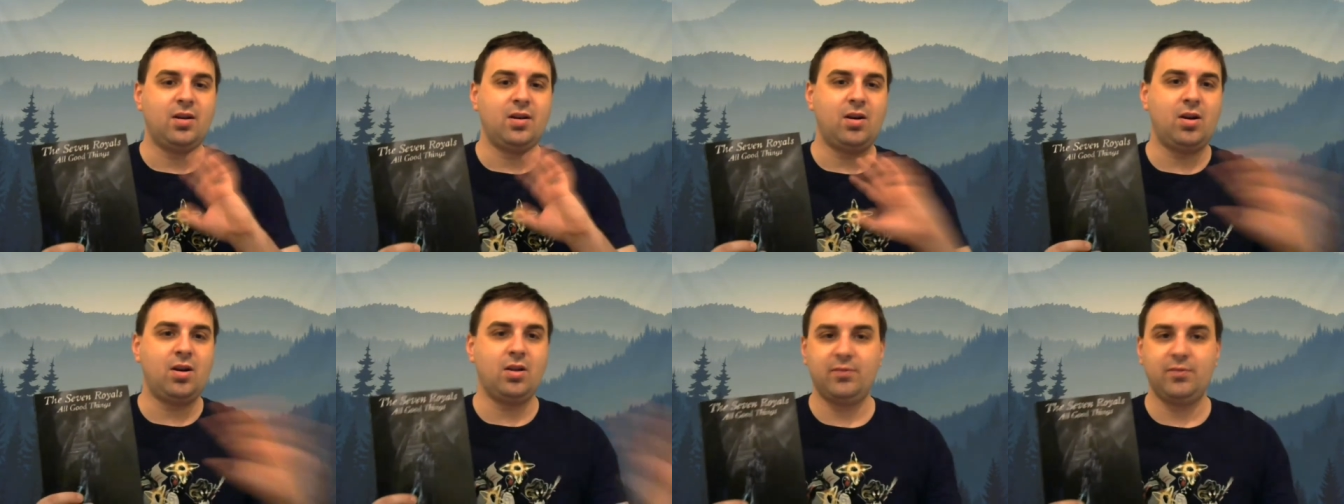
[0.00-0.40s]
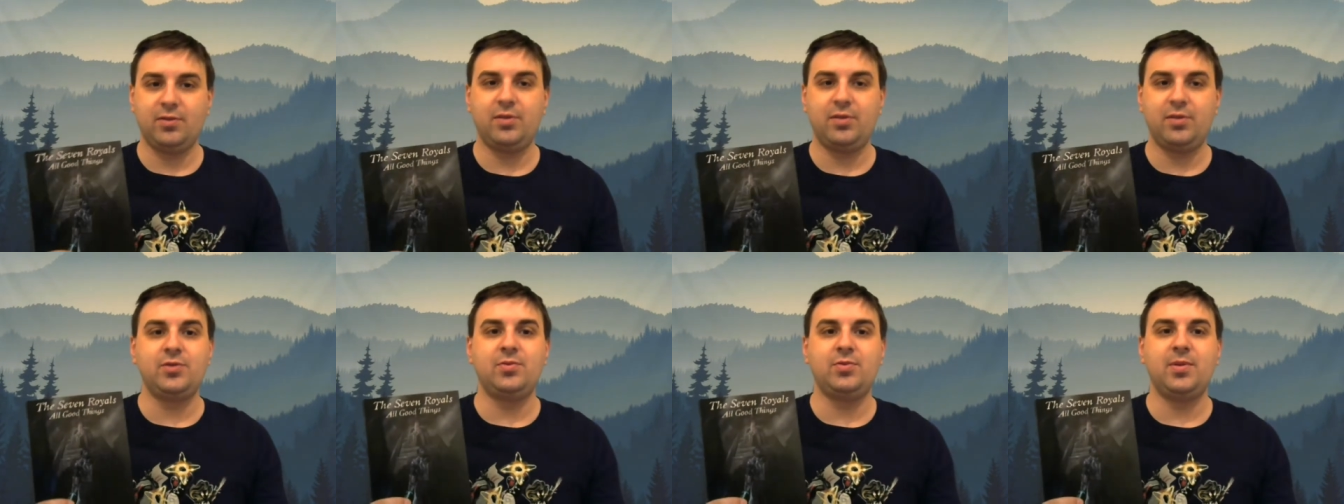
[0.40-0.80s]
all
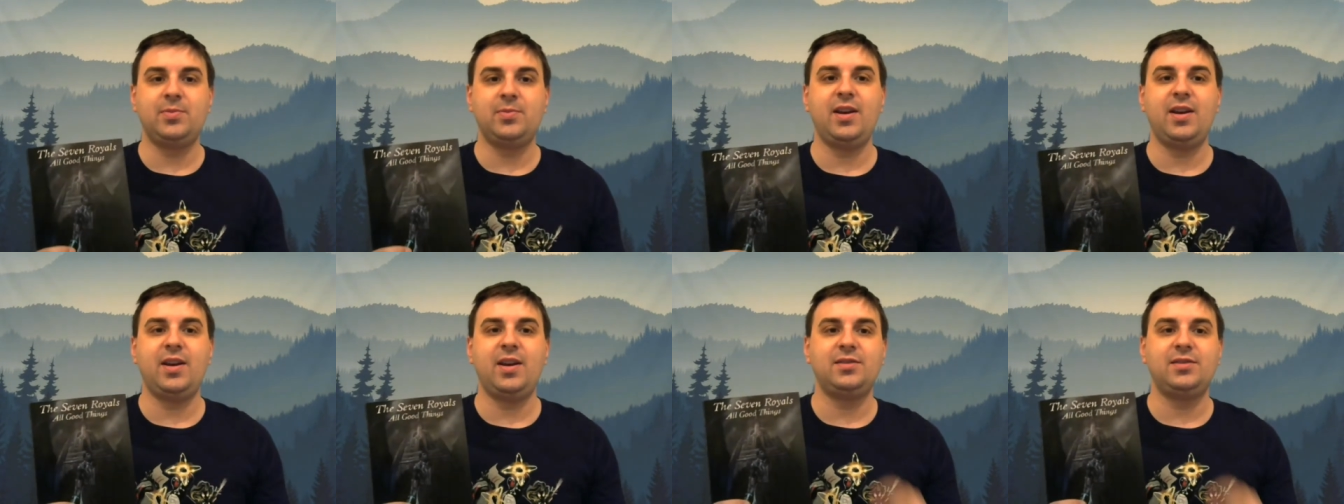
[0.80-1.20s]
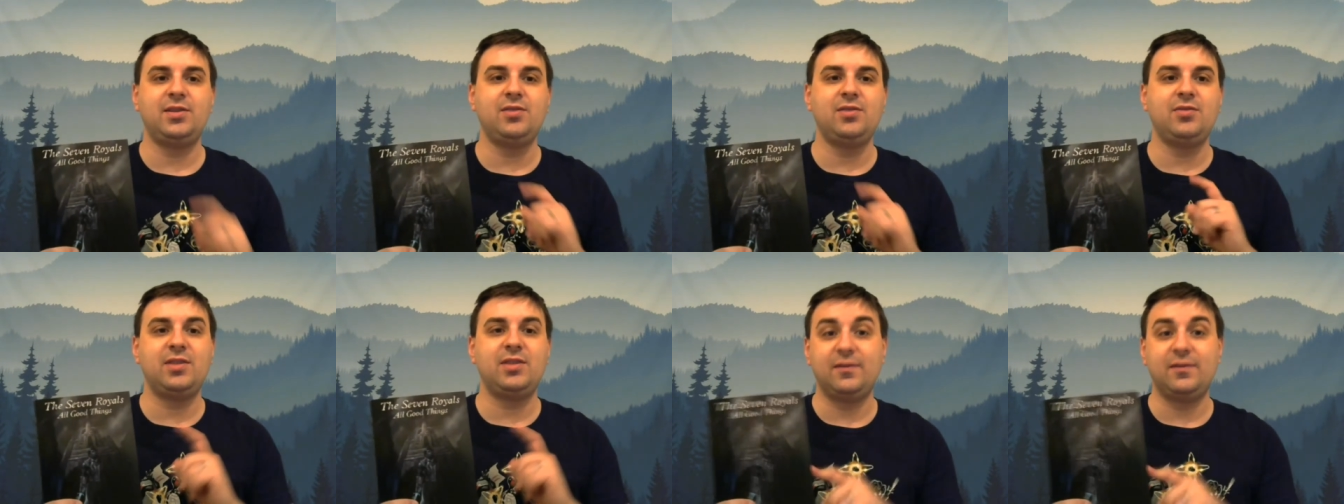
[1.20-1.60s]
over those websites,
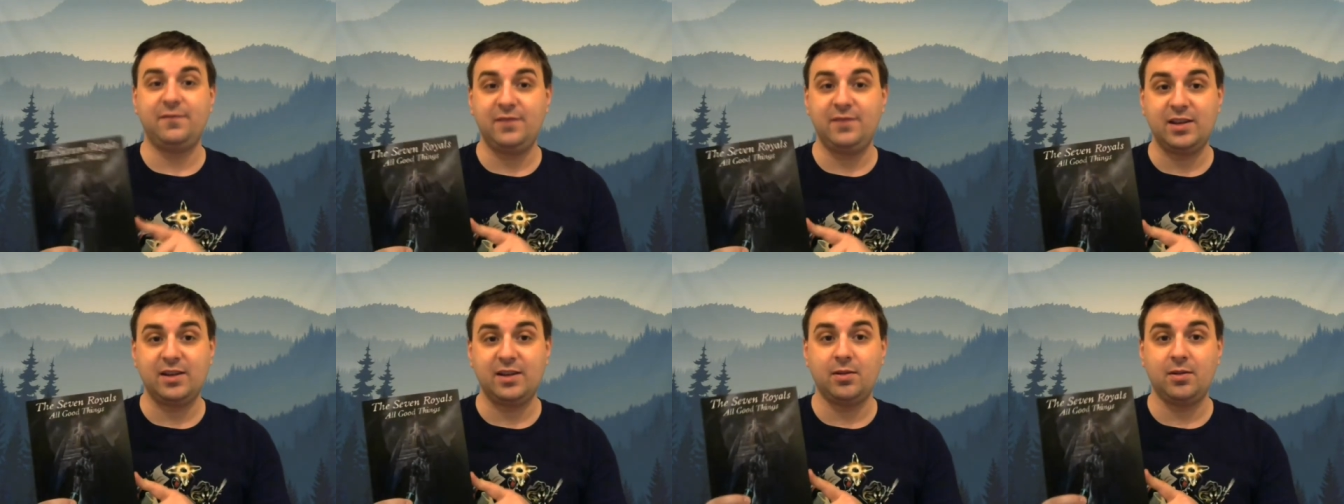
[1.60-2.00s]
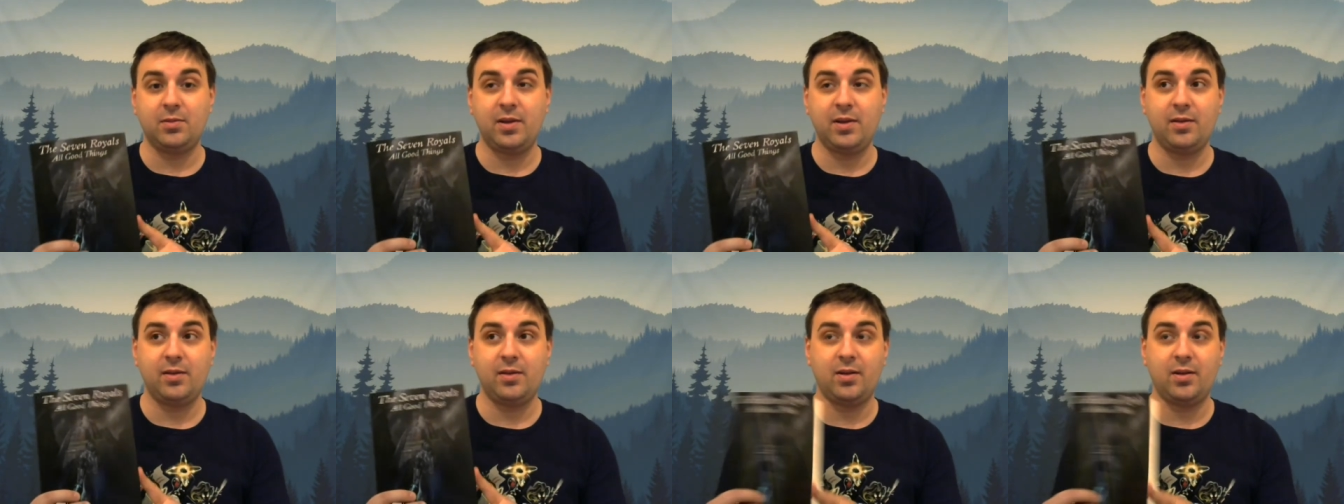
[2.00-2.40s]
and you can get a,